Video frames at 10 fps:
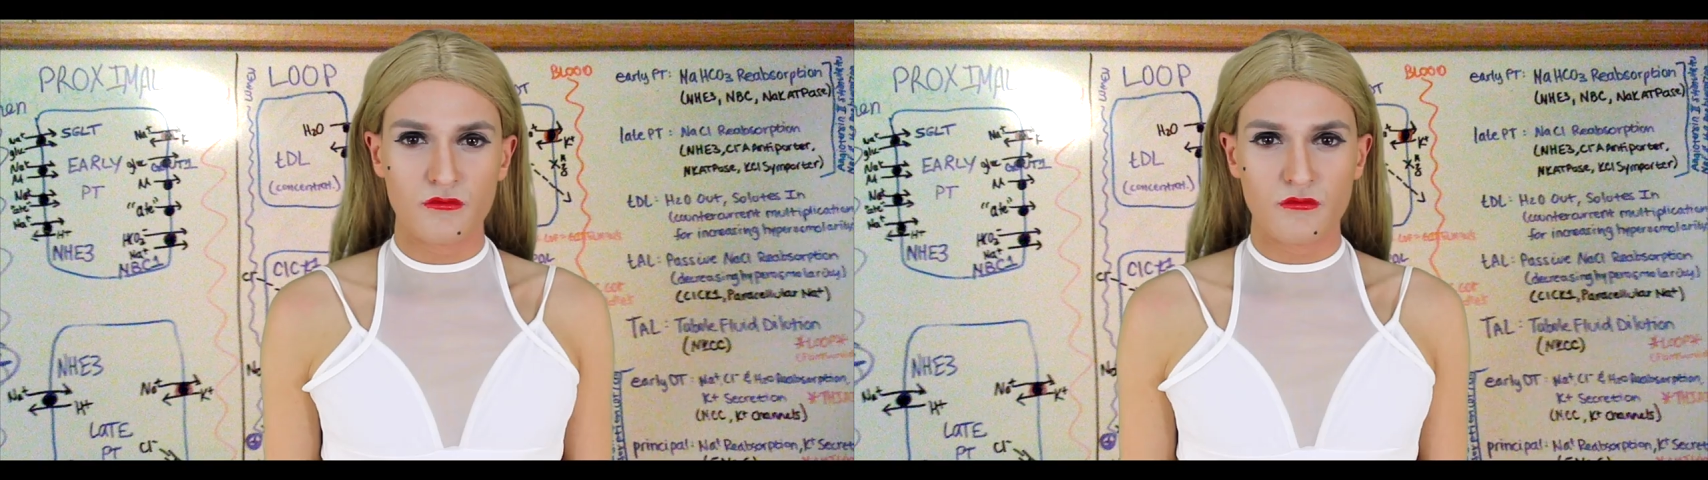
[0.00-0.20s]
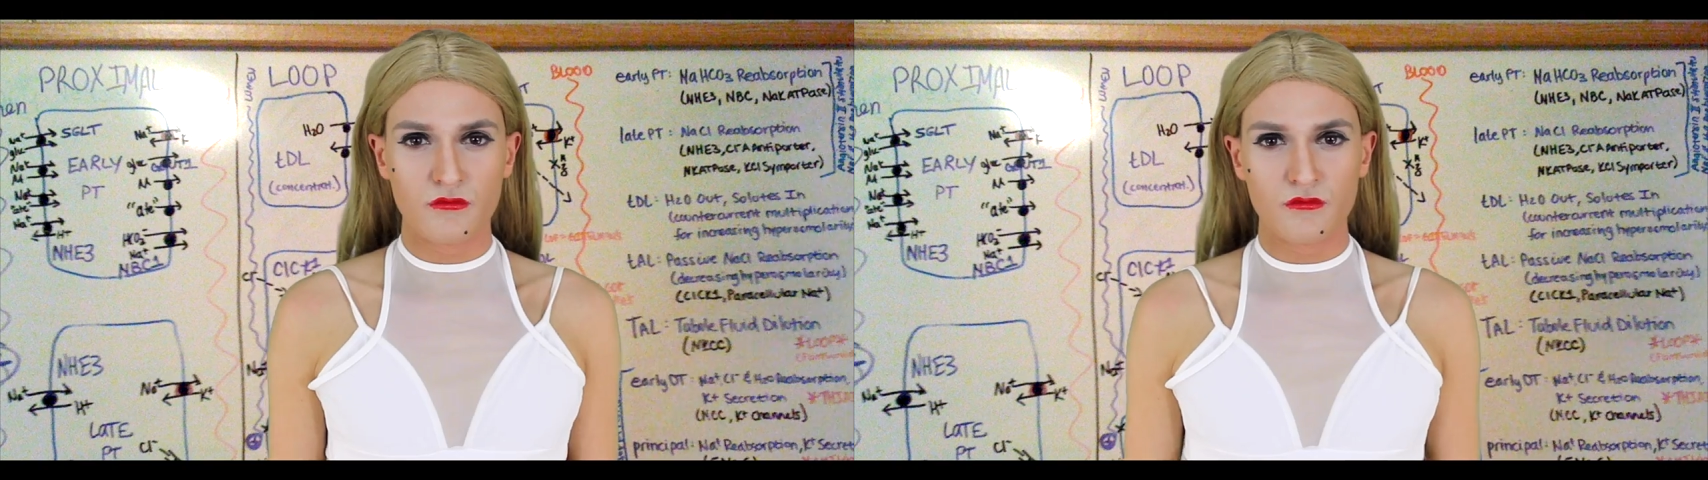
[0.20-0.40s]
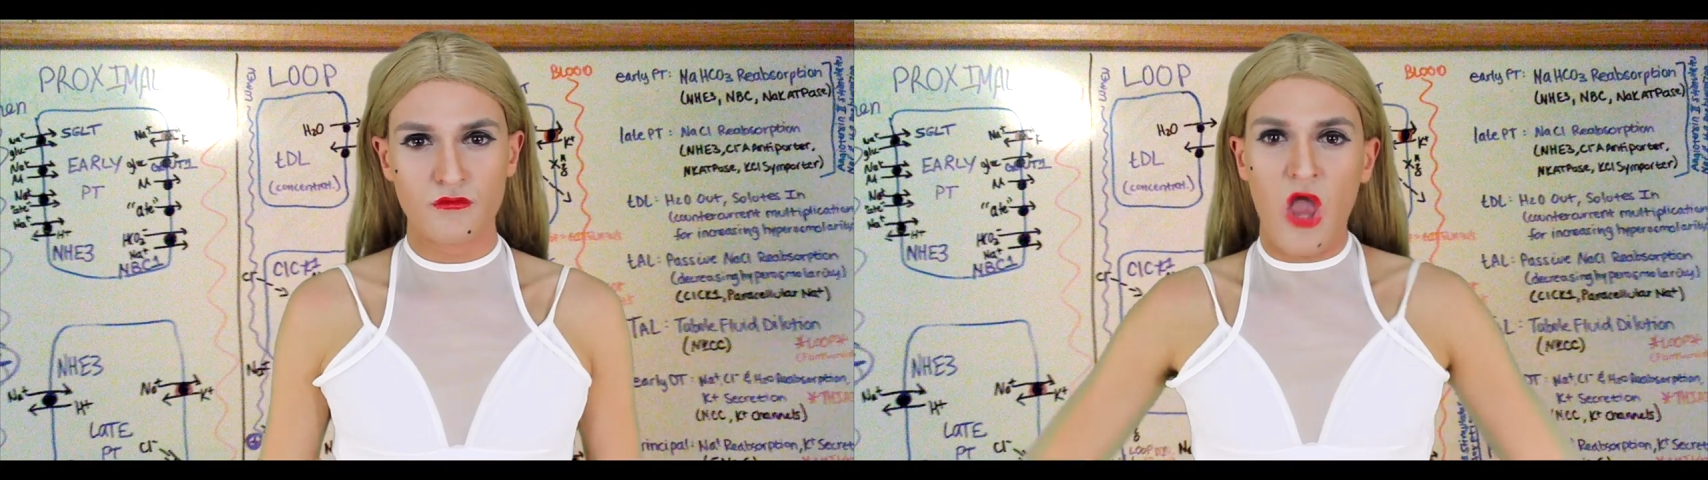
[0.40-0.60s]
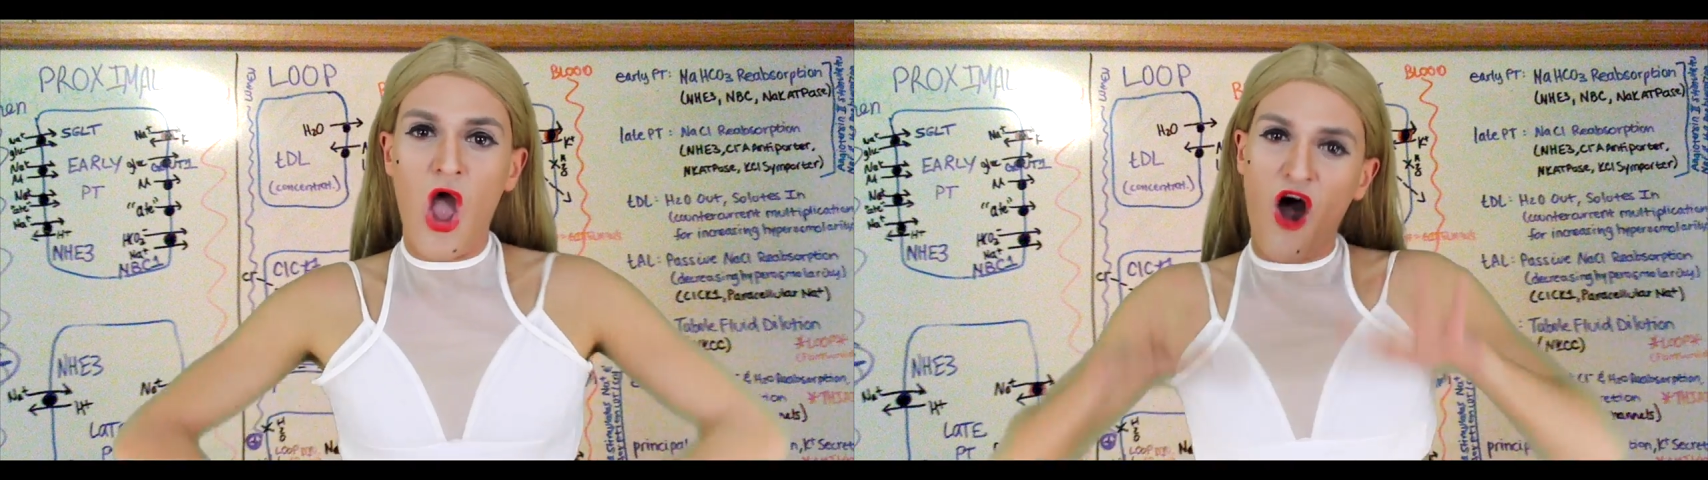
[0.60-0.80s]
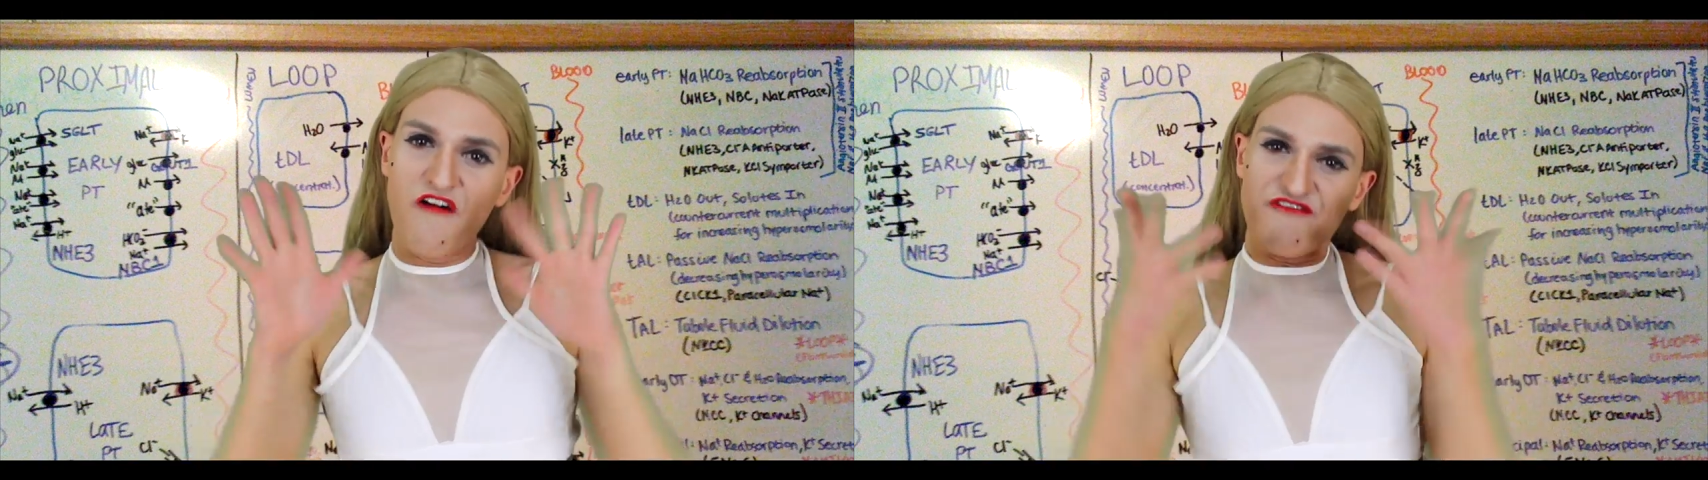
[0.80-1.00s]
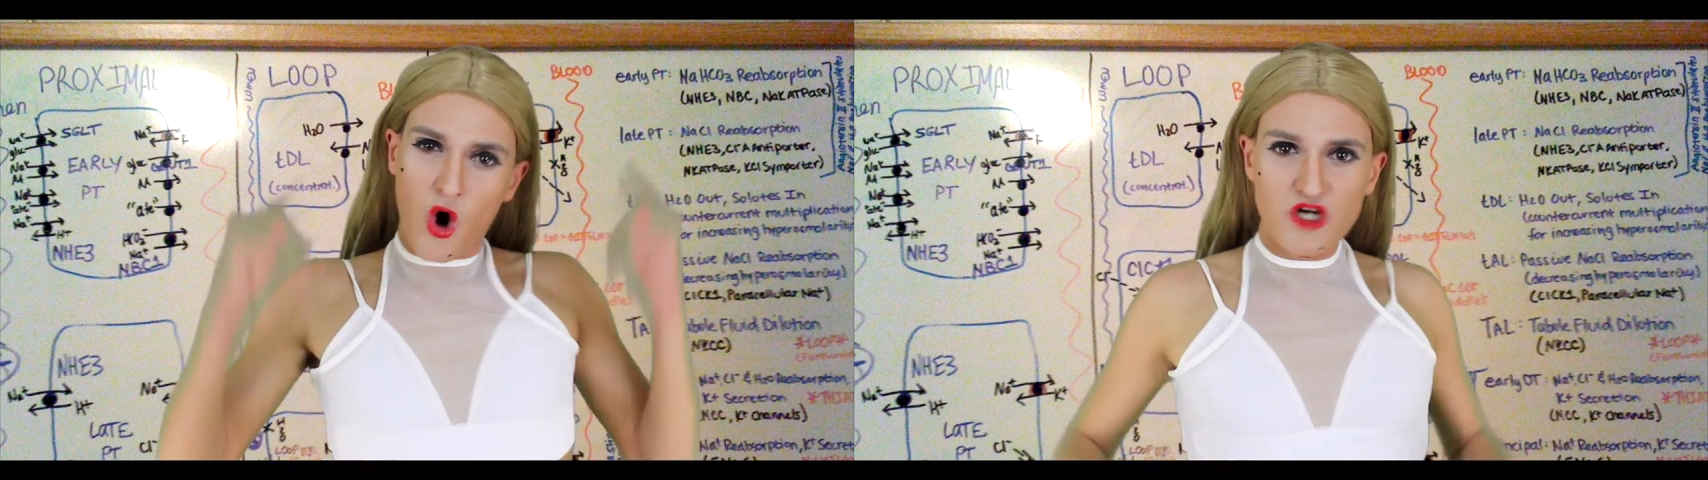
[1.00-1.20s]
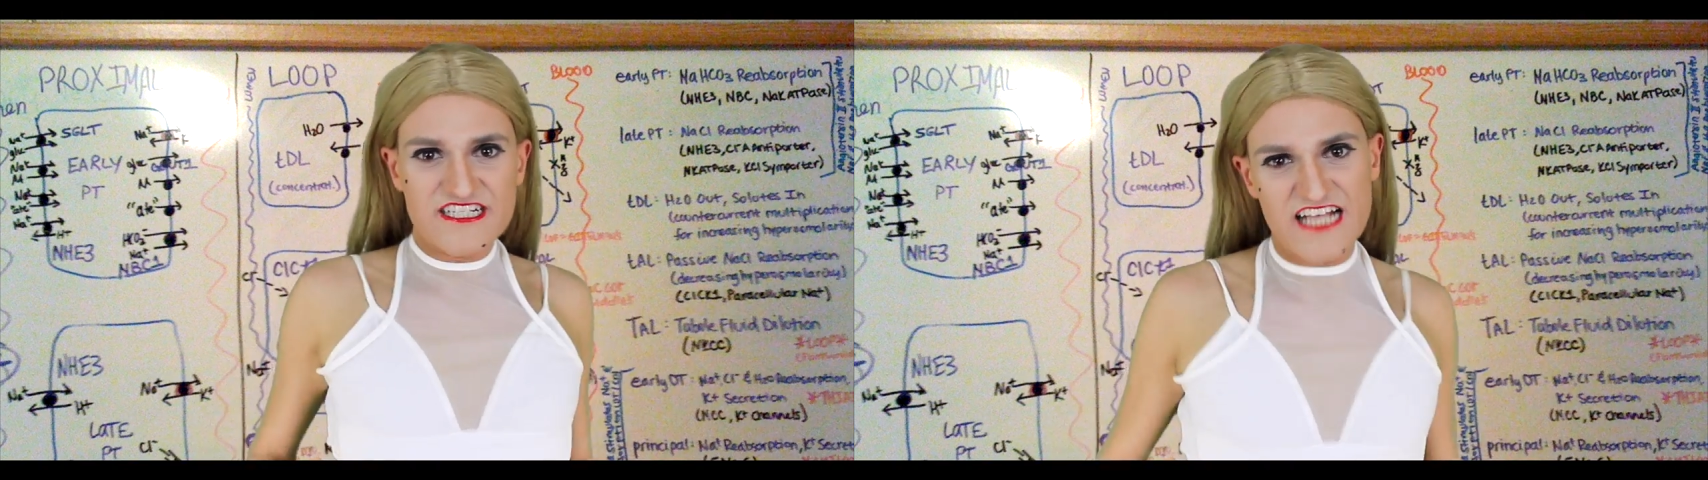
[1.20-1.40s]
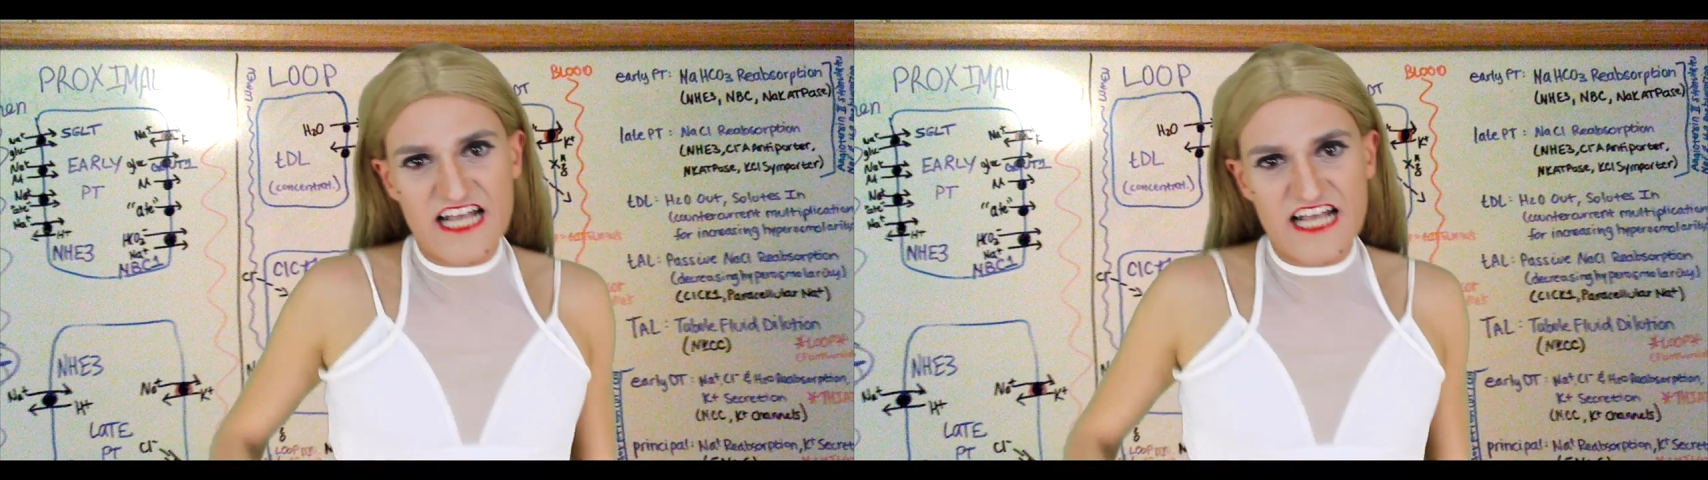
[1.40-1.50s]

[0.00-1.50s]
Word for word: Okay, Australia! First